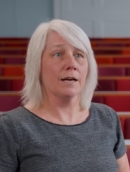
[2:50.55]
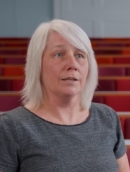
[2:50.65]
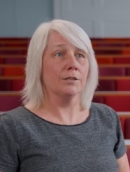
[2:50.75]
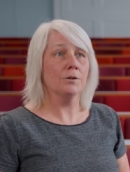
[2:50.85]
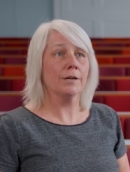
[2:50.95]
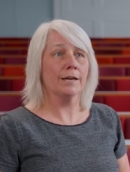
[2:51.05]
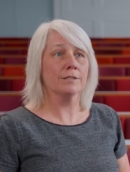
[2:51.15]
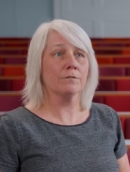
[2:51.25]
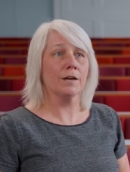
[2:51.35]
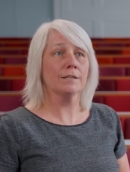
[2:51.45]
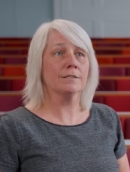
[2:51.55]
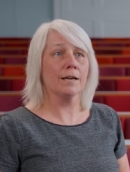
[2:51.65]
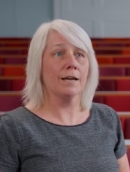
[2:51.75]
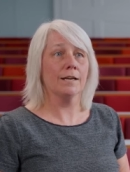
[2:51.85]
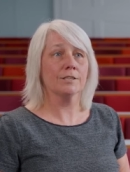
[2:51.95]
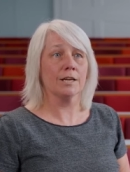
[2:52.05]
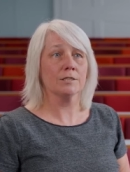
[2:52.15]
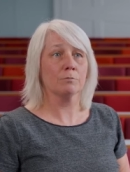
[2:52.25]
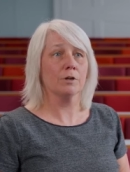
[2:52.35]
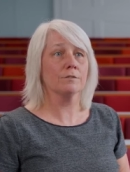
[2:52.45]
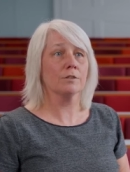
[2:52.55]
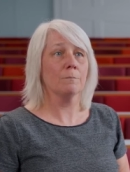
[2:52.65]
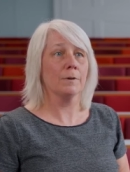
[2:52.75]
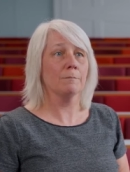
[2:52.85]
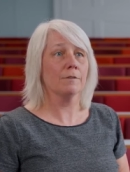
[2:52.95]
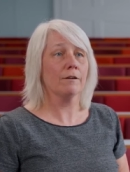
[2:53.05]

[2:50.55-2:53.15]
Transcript: at the UK's first NHS proton beam